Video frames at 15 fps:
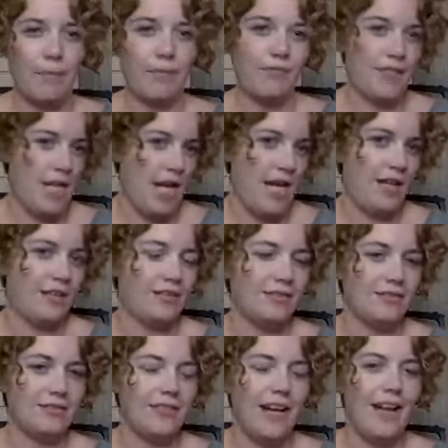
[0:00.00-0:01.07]
of tea.
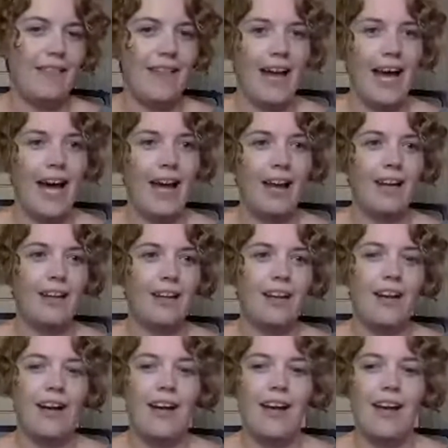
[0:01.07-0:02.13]
And that
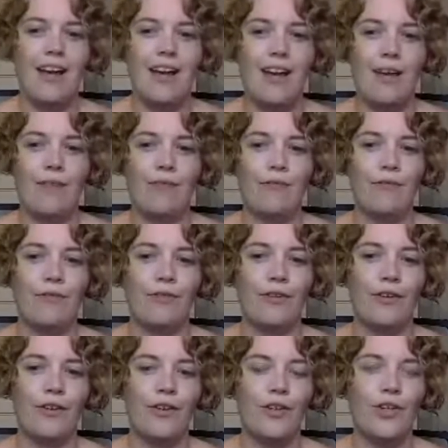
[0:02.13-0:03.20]
if
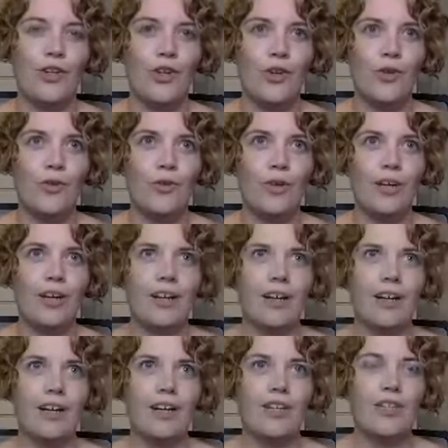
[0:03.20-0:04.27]
you
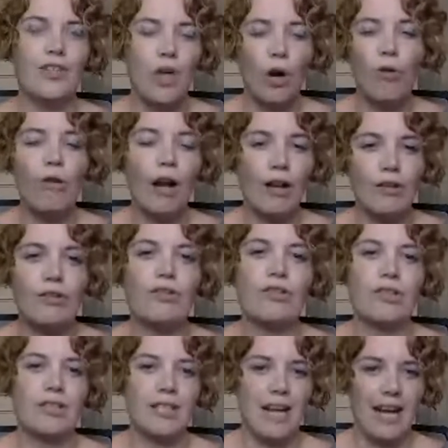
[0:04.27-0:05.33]
don't
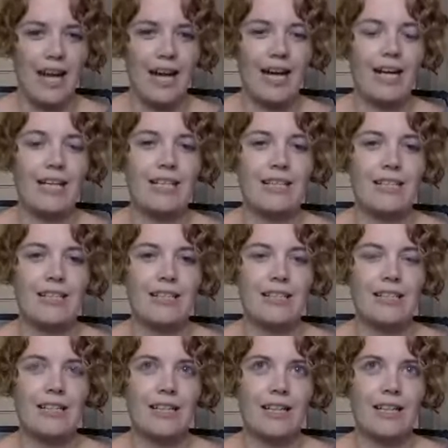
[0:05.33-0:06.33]
understand,